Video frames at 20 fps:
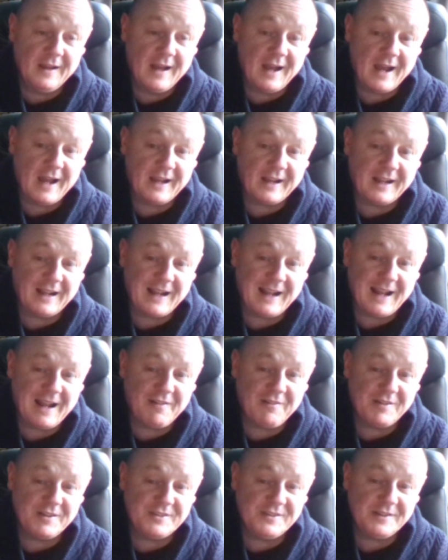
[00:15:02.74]
and
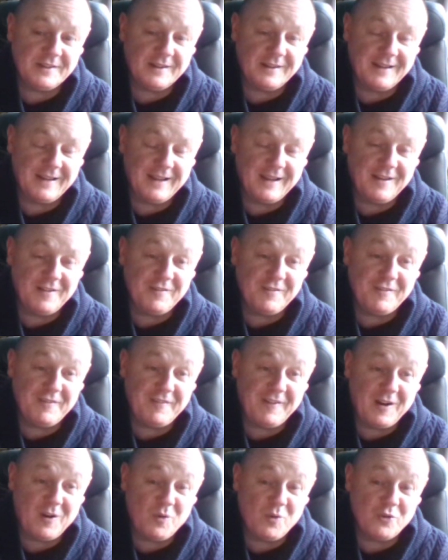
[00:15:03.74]
clarity. It
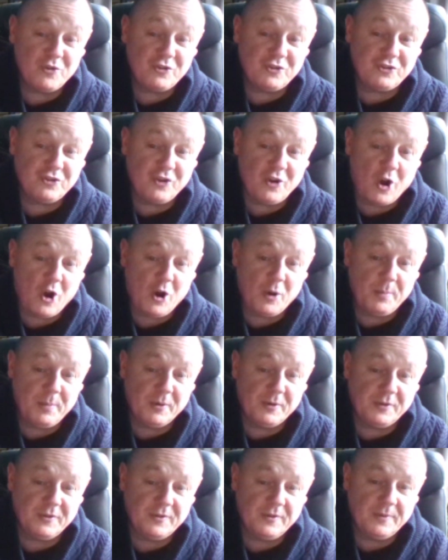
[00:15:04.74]
felt
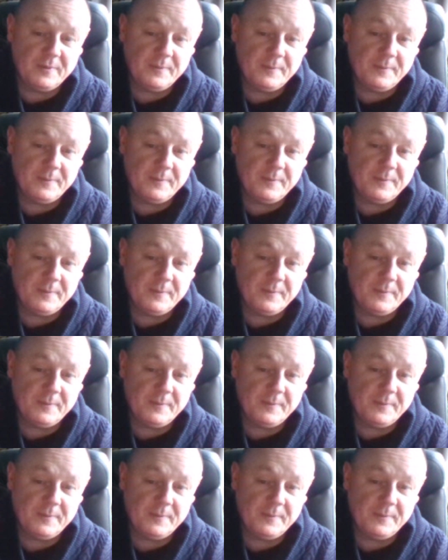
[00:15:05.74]
sharpened.